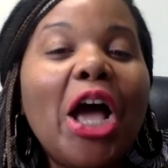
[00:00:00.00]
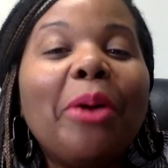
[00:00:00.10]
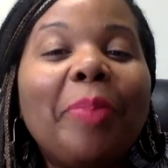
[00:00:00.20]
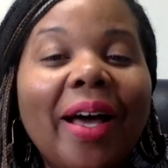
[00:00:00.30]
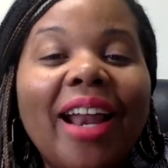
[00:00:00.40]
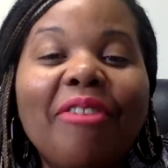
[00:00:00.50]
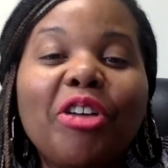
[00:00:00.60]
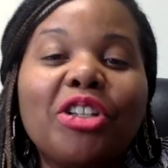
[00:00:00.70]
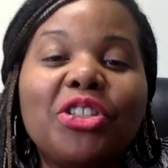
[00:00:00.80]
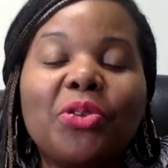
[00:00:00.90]
But I've
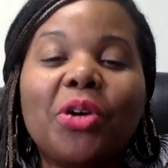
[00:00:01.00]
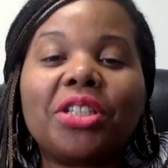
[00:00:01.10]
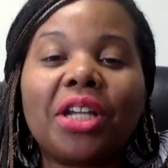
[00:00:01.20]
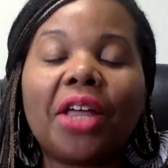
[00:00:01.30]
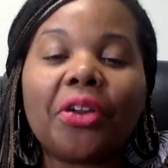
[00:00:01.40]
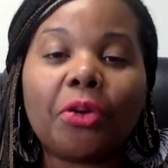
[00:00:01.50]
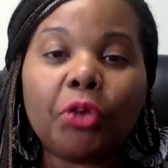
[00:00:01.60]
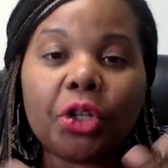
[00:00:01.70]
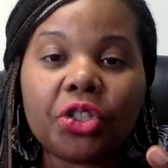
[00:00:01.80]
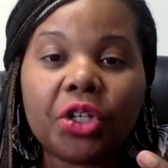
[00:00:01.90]
heard stories in other
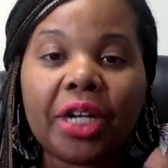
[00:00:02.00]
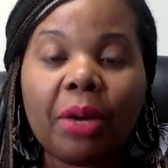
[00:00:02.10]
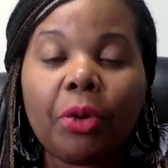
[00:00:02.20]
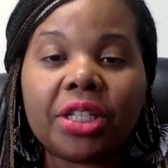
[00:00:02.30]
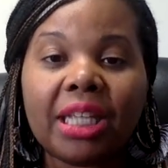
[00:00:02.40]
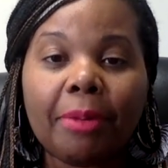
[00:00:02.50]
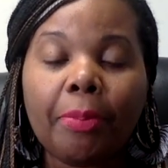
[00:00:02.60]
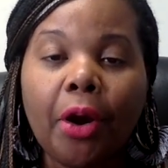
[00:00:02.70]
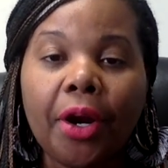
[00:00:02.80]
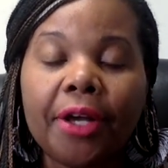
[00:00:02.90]
realtor networks I'm a
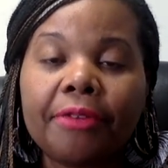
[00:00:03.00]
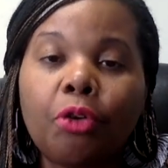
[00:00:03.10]
part of,